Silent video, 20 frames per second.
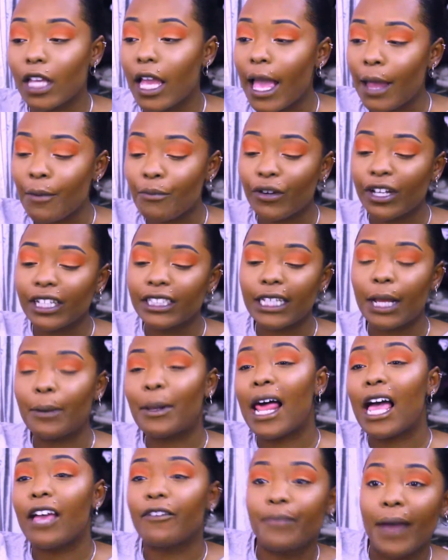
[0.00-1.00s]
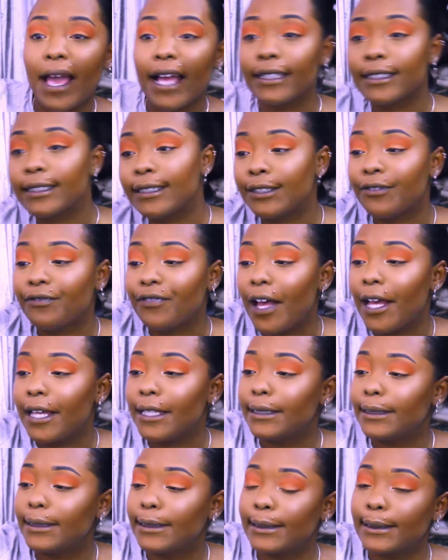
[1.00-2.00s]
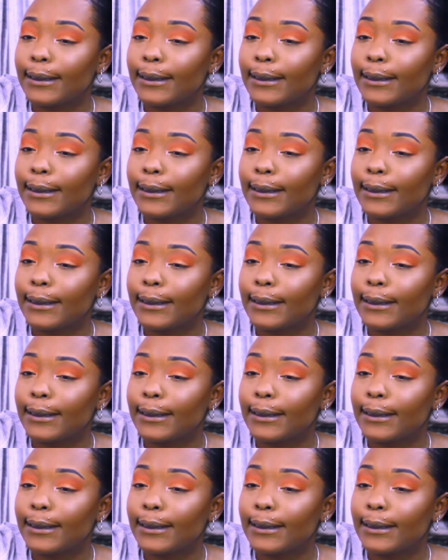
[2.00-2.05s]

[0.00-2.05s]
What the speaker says: and bring some life back to your face.